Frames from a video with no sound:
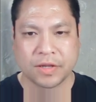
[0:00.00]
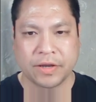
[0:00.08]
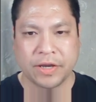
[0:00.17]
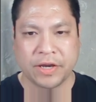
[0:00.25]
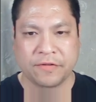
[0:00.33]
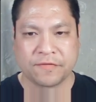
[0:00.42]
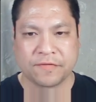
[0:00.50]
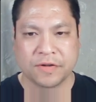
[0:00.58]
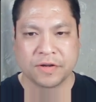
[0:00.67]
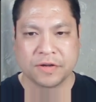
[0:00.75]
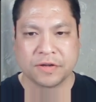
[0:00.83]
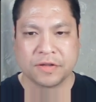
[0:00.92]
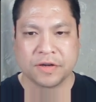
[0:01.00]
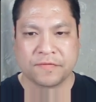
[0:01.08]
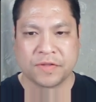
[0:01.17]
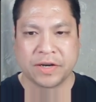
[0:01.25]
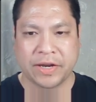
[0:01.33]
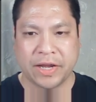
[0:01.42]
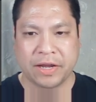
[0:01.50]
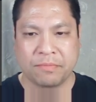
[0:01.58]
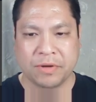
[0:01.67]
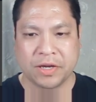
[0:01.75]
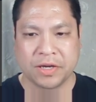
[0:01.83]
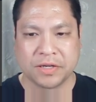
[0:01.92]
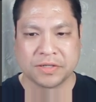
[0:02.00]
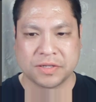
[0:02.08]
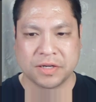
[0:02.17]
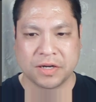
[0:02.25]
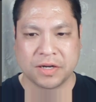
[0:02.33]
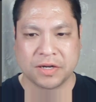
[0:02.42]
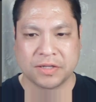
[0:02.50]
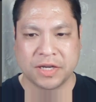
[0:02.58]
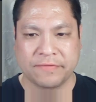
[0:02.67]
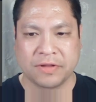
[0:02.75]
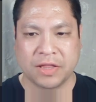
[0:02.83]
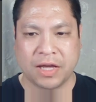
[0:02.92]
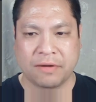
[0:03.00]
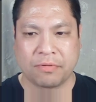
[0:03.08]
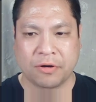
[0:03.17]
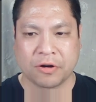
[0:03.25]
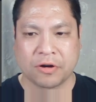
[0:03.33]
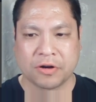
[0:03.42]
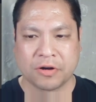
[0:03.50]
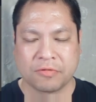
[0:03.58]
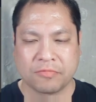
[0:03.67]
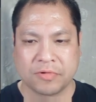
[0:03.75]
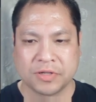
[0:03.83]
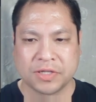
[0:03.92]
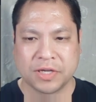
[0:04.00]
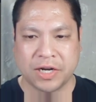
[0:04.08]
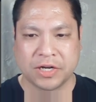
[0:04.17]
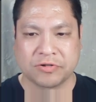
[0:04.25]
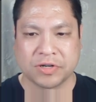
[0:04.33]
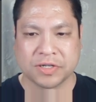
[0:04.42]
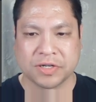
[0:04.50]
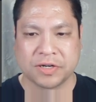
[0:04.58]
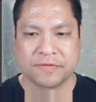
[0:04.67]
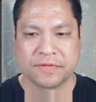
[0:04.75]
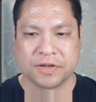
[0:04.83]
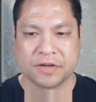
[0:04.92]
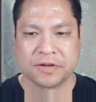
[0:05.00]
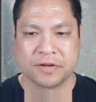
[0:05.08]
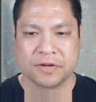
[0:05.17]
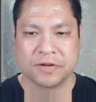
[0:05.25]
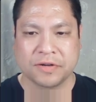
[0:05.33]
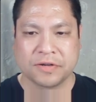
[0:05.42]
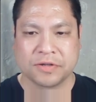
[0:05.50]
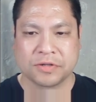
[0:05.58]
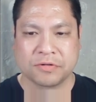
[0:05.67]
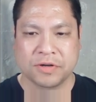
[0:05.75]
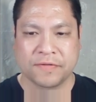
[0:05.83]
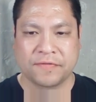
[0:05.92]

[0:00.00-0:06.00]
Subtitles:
if the name is David Lamb Park, what's the address, kind of thing. So if